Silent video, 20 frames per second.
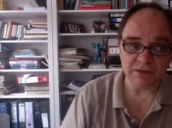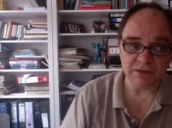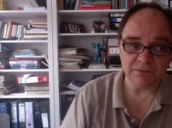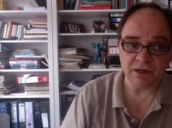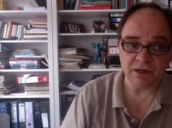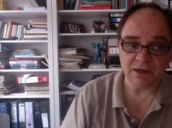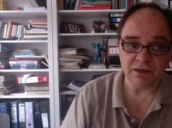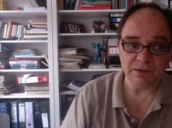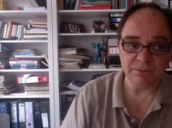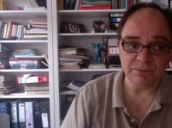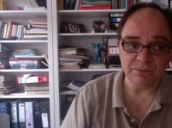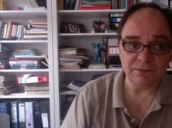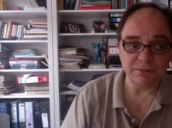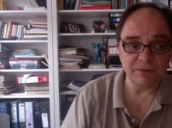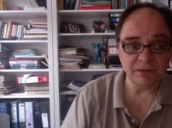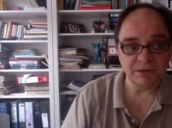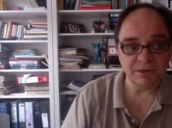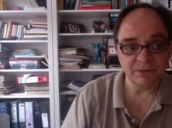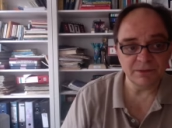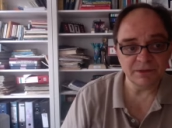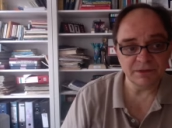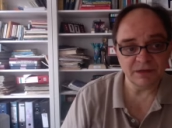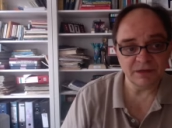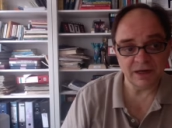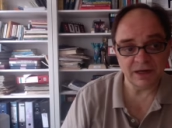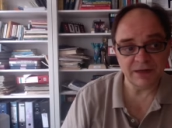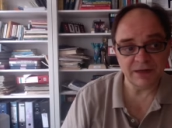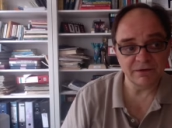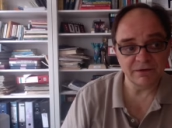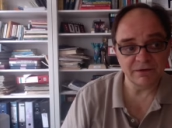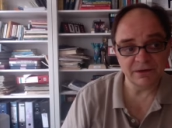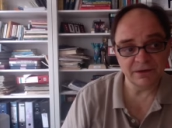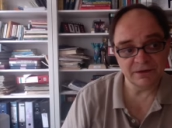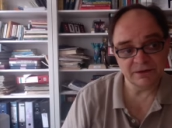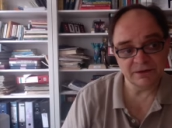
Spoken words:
Market may be a bit higher here,